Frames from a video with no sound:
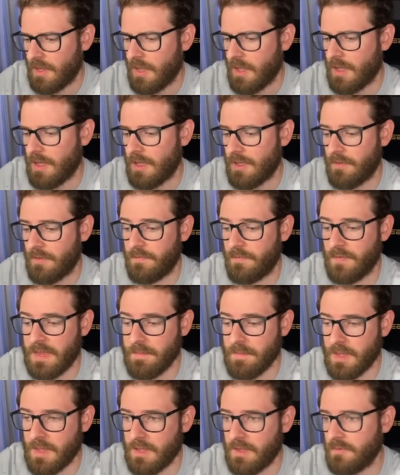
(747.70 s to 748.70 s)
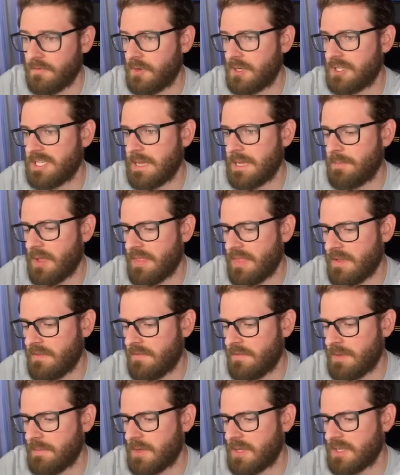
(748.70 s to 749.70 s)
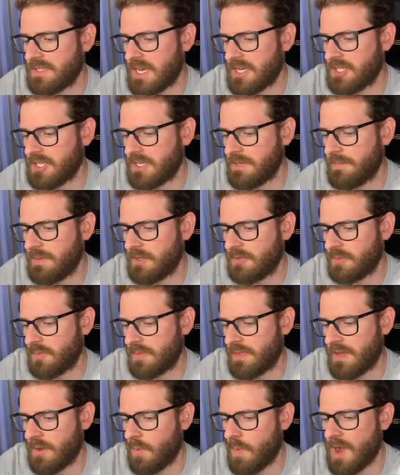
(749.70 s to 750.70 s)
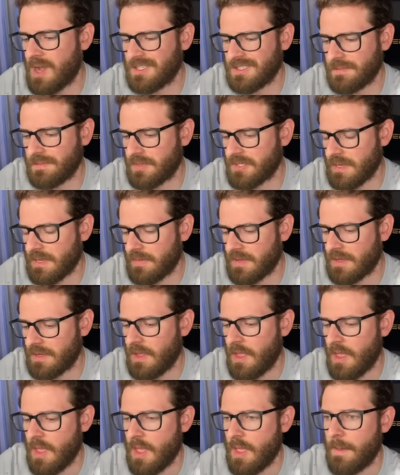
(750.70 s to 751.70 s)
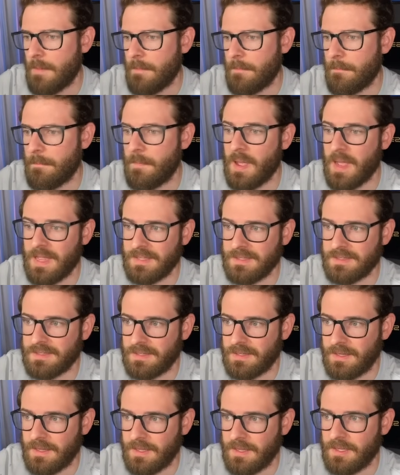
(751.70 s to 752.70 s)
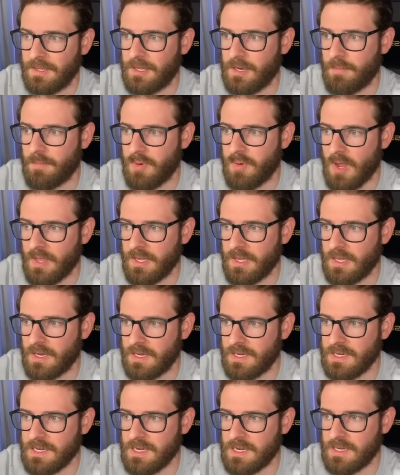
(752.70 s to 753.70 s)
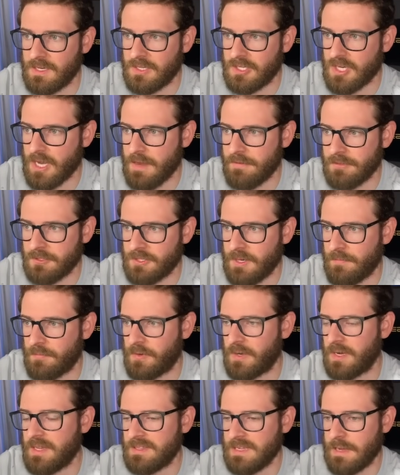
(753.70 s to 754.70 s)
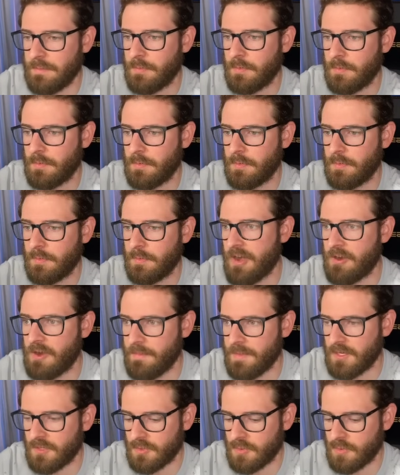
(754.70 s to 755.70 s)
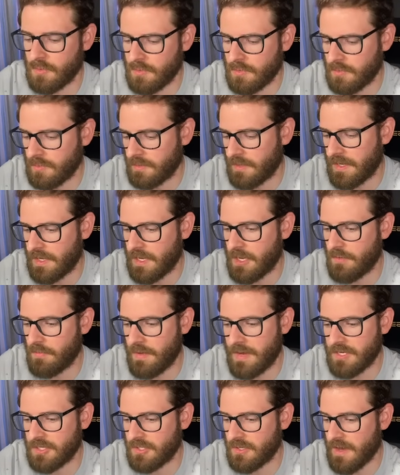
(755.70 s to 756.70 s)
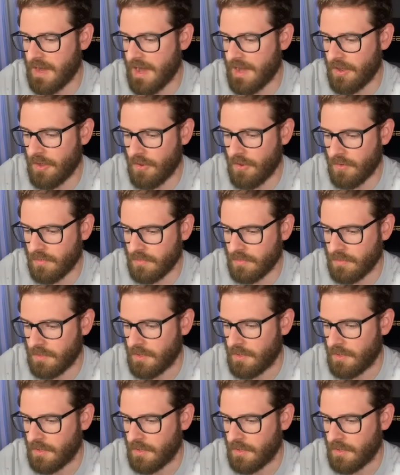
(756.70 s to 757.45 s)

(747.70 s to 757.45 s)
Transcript: Figma, for example. I think Figma is actually built with like Wasm or something, but you're probably going to need JavaScript for any type of diagramming tool like Eraser.io.